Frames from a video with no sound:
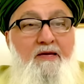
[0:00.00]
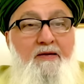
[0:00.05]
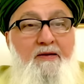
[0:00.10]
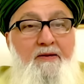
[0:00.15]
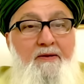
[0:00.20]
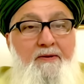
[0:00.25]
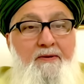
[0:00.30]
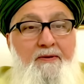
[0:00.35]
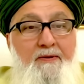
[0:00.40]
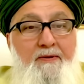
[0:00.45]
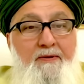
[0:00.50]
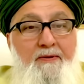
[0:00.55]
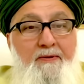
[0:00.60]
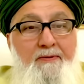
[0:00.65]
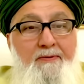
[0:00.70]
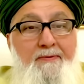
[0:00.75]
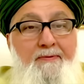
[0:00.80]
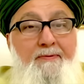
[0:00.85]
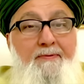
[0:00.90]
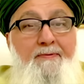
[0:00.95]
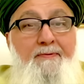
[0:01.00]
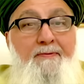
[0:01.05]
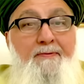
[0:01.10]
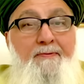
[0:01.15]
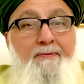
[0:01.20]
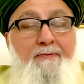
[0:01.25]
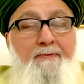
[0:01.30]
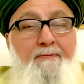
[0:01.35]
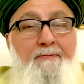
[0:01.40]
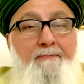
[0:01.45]

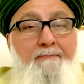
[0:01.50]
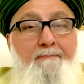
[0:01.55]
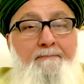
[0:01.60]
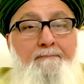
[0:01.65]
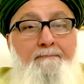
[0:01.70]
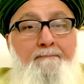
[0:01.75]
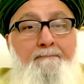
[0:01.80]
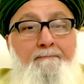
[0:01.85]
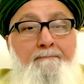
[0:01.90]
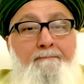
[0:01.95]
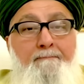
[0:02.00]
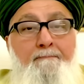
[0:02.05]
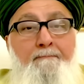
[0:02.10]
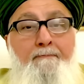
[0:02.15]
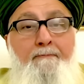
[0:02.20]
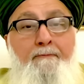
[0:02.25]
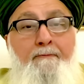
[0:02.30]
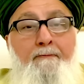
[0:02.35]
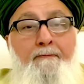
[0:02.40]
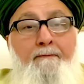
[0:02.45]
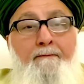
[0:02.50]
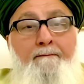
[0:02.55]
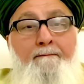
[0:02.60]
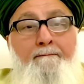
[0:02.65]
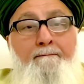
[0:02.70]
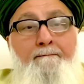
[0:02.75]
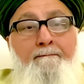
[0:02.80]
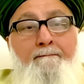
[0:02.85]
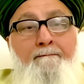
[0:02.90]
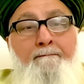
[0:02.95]

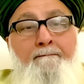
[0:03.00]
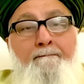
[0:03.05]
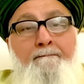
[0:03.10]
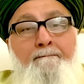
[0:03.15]
[no speech]